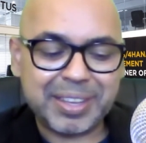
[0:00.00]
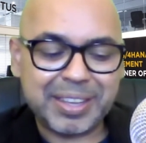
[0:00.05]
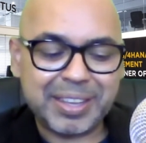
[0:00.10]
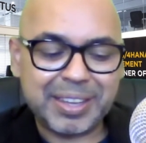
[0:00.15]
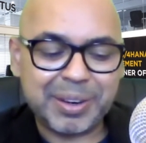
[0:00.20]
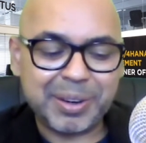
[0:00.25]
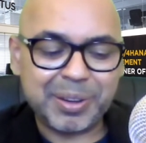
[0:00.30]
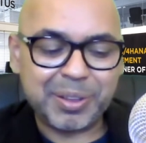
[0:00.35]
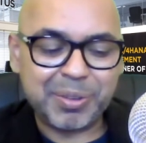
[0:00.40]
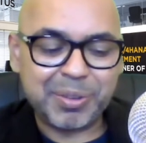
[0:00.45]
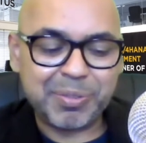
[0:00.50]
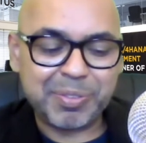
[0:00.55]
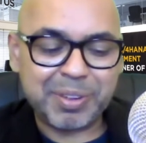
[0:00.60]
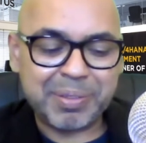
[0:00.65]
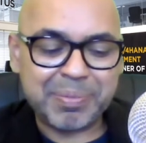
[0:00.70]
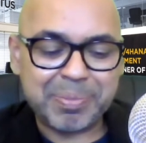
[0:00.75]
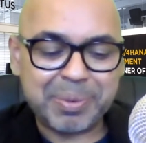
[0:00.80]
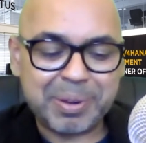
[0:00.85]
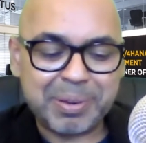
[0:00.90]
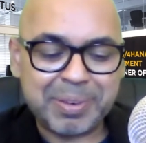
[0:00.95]
you've
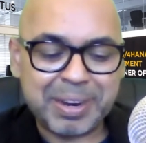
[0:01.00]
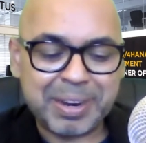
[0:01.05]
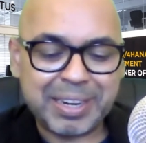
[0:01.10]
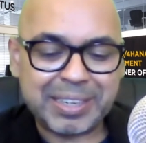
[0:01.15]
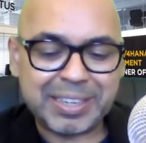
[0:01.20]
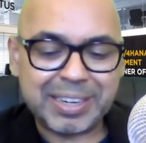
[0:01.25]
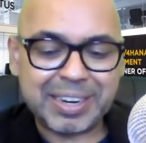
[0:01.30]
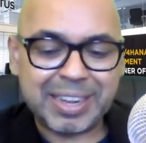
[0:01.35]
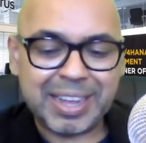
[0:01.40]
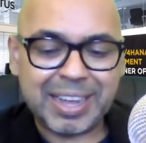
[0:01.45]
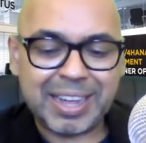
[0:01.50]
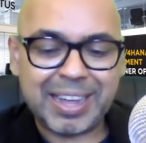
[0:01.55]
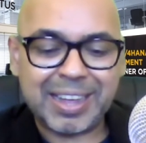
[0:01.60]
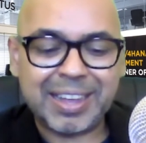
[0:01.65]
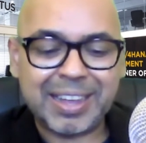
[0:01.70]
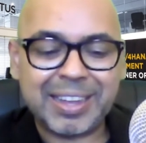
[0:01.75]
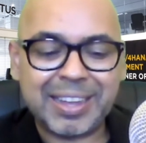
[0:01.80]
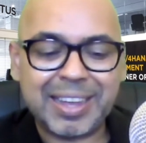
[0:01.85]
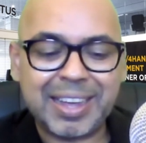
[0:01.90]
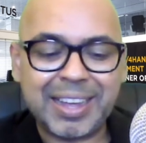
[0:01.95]
implemented
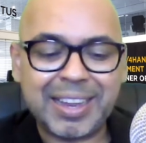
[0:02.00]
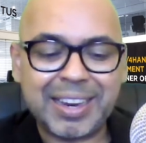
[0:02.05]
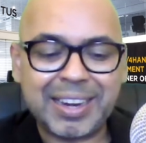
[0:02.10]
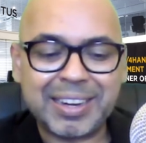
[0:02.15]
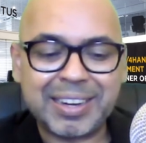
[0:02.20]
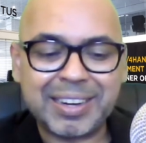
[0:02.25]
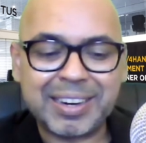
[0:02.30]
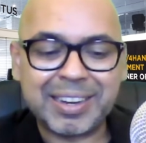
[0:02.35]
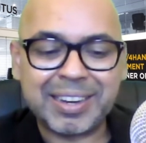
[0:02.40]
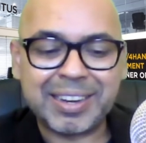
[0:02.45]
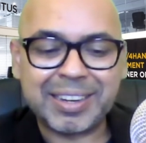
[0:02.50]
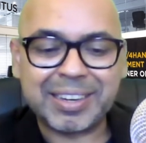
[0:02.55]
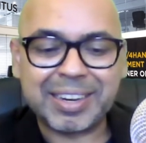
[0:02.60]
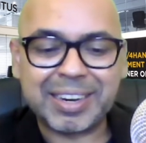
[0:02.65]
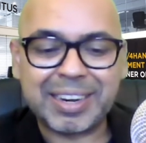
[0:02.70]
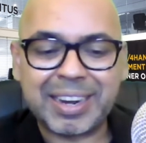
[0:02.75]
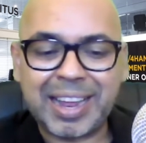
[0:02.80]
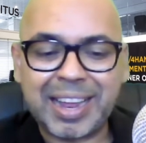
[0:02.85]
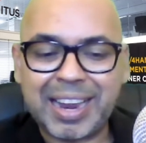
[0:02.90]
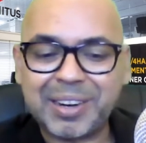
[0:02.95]
AI and it
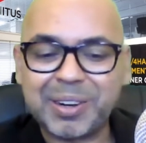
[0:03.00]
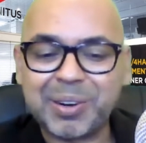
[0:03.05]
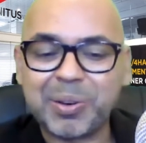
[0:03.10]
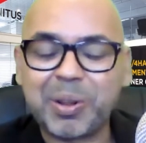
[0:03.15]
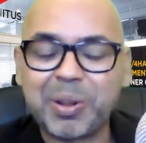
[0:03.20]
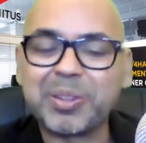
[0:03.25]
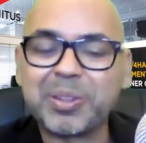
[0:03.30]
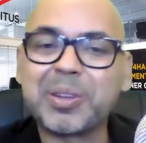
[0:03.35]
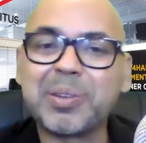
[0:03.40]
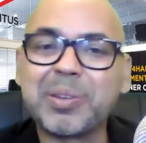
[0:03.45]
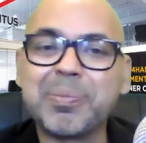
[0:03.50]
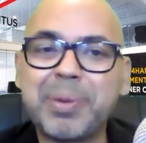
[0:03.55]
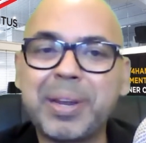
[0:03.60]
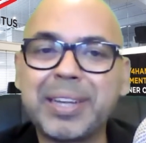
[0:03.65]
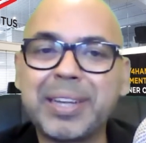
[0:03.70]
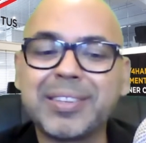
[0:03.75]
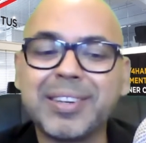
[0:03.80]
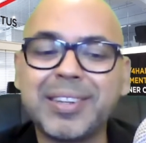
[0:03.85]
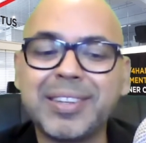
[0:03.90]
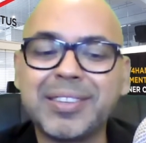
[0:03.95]
can handle all the
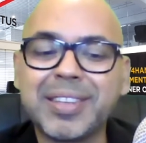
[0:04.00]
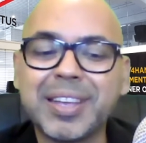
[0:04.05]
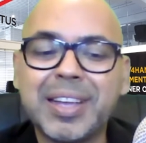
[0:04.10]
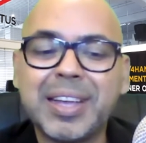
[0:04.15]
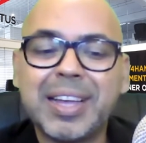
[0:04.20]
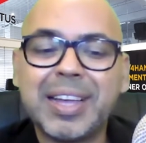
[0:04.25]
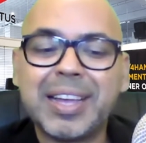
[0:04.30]
complexities.